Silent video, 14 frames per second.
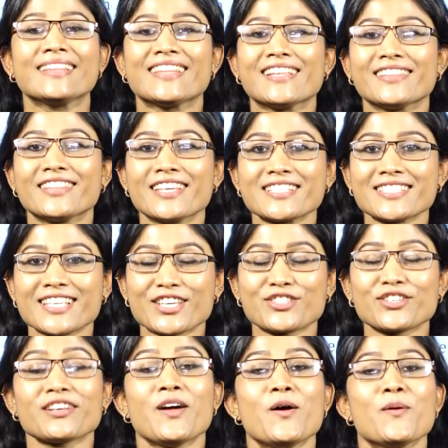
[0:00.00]
then this
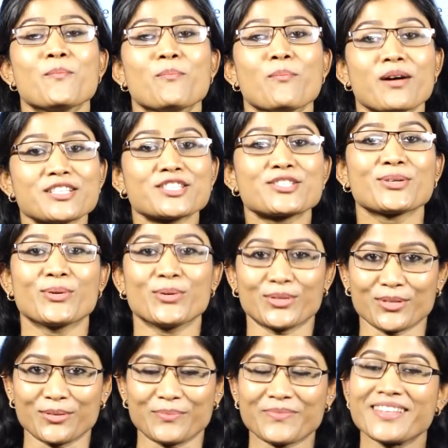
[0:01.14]
session must go
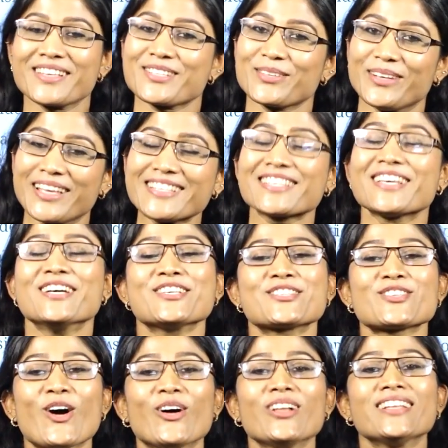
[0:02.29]
through. So let's
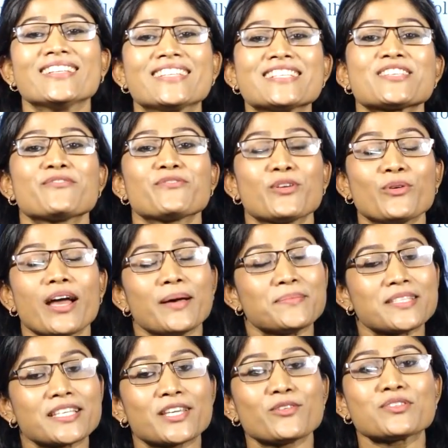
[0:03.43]
solve these few
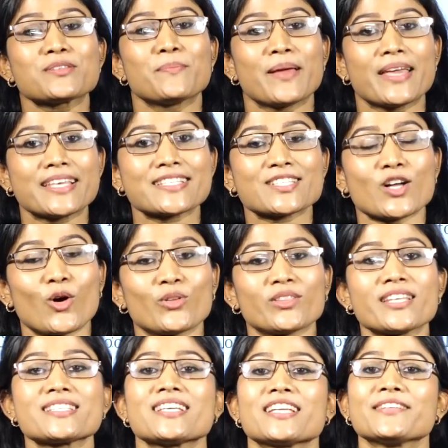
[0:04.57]
MCQs based on
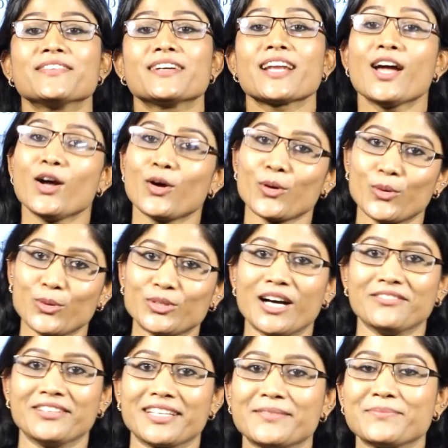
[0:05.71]
this river
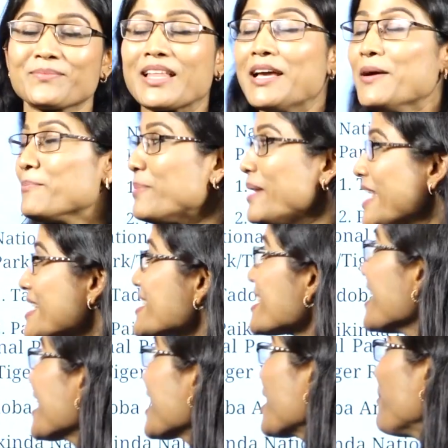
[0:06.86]
Godavari. Please
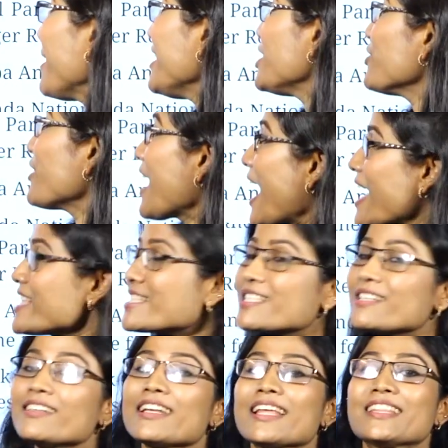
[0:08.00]
comment your
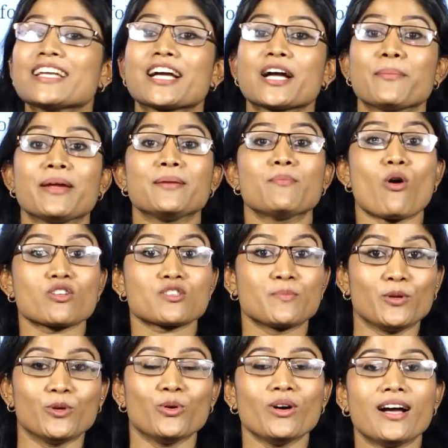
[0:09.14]
answer in the comment box
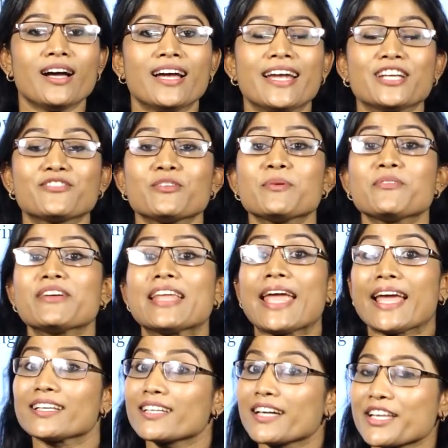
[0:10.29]
below. It will be very
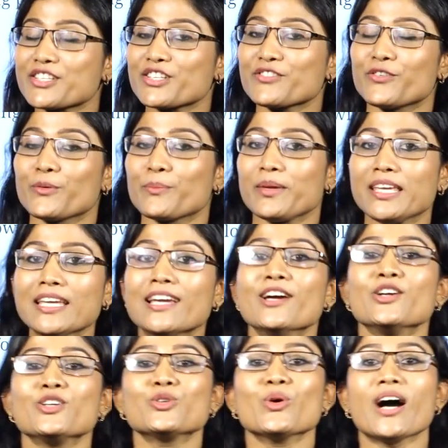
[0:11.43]
encouraging for me
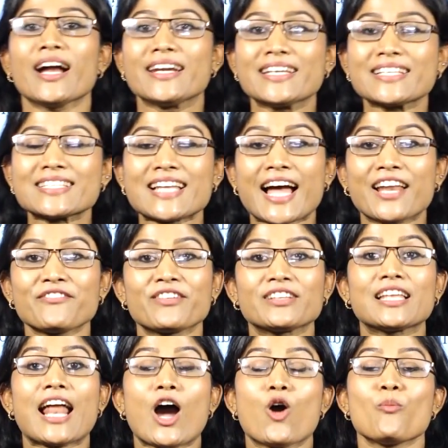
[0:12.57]
to understand whether
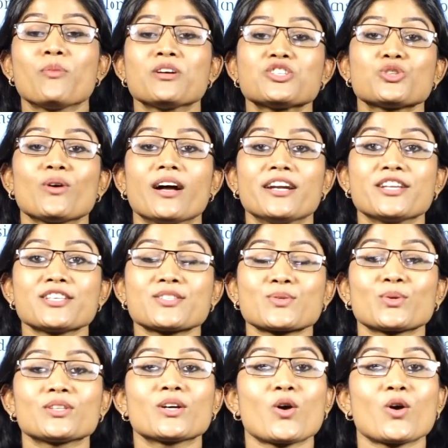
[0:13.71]
how much you understood the